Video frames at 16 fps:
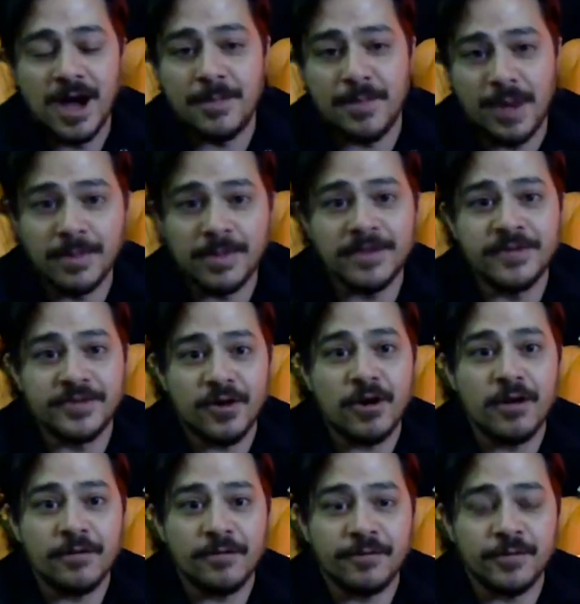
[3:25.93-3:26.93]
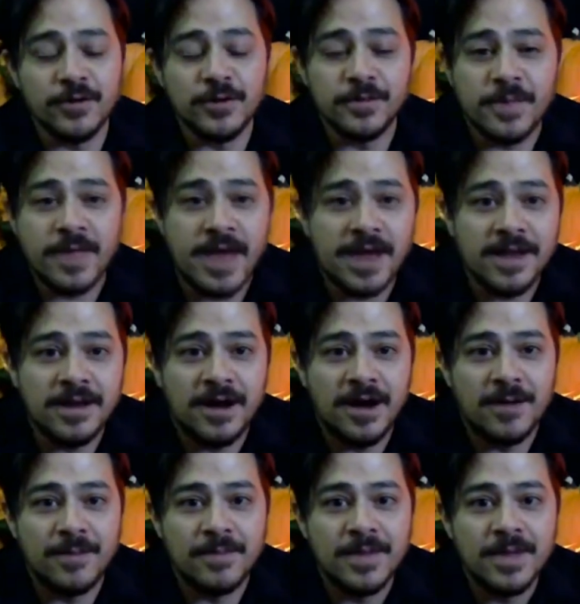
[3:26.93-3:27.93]
Uh, pumpkins are a fruit right. that
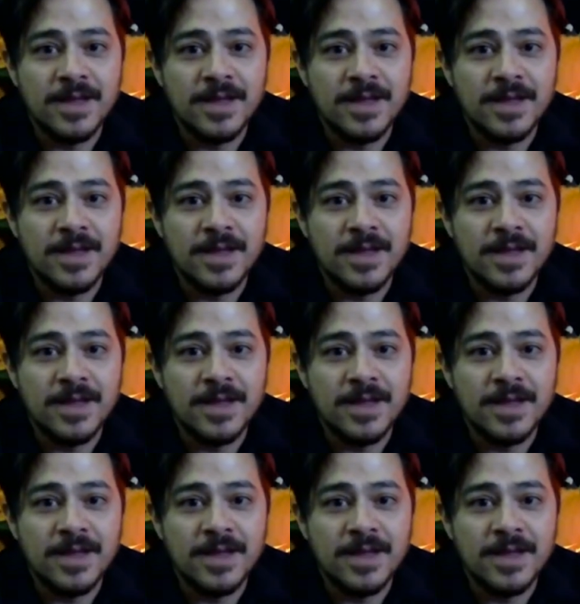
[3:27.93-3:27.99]
um,